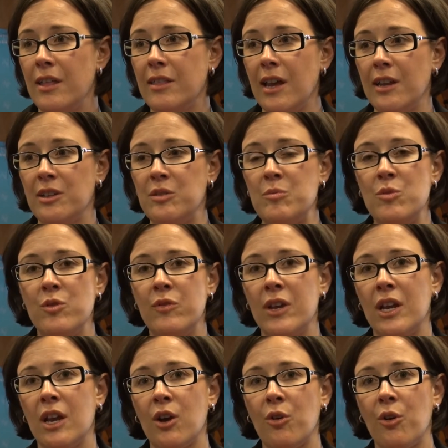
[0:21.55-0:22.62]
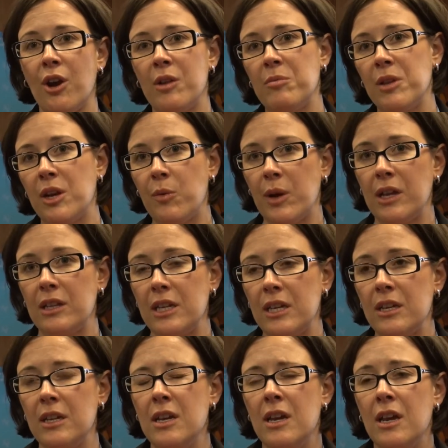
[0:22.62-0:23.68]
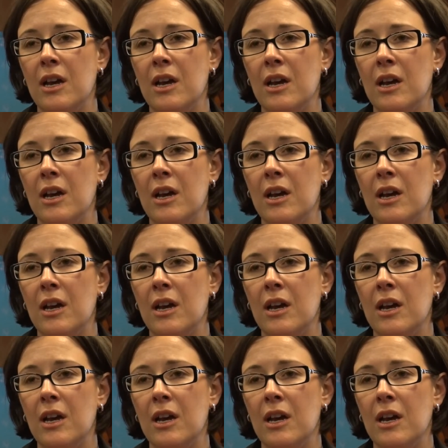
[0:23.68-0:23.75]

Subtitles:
that is moving incredibly quickly,